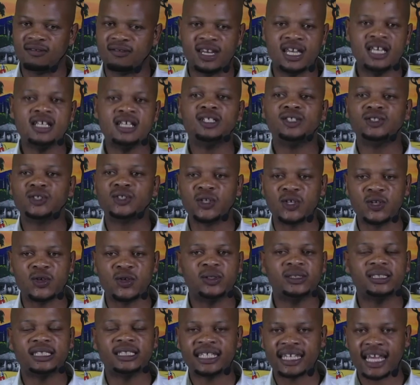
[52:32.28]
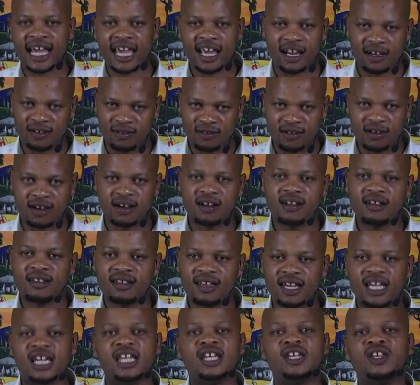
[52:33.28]
You need to use dialogue
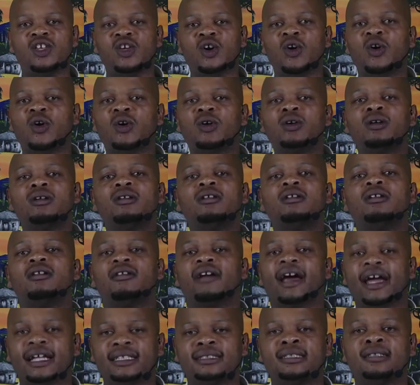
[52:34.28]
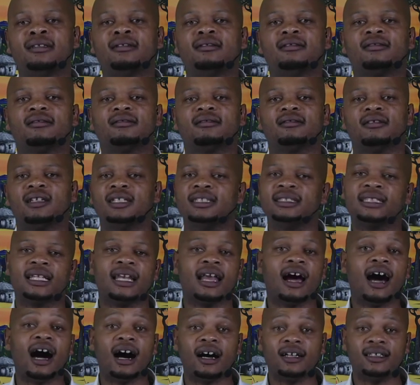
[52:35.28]
in your writing. It
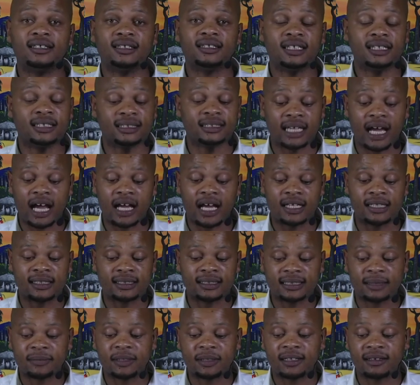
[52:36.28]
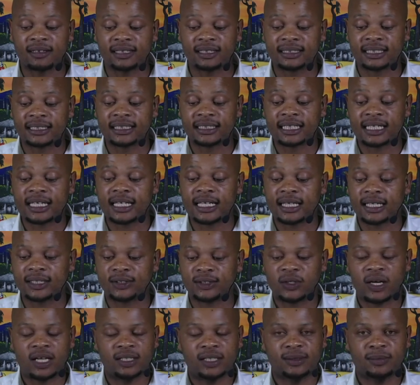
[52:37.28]
is an art. It's a
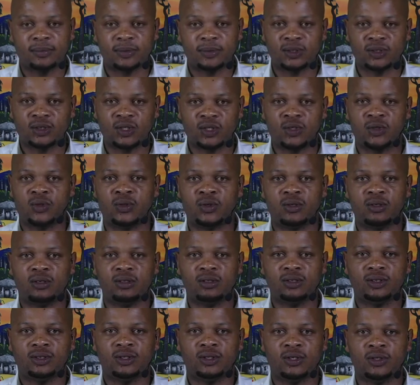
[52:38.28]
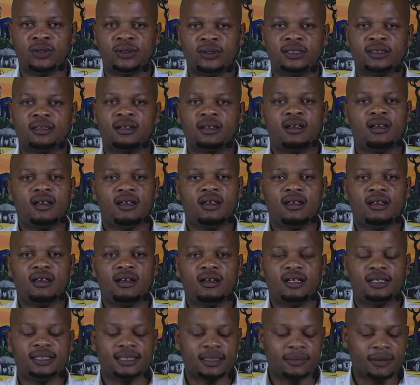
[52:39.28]
technique that you are supposed to use.
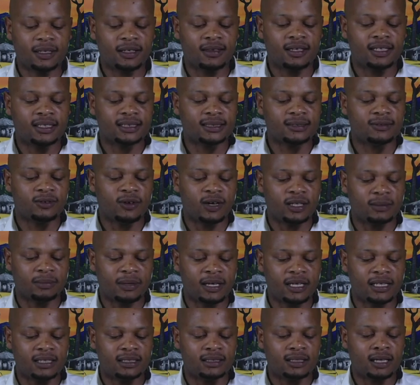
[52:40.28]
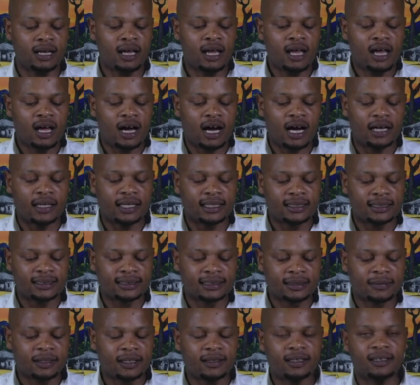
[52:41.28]
It's something that
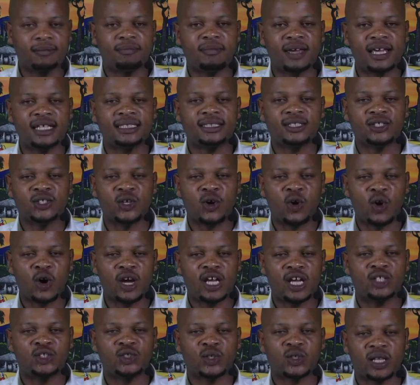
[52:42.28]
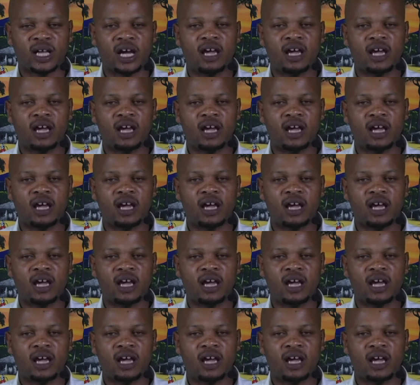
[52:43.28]
it's something that makes your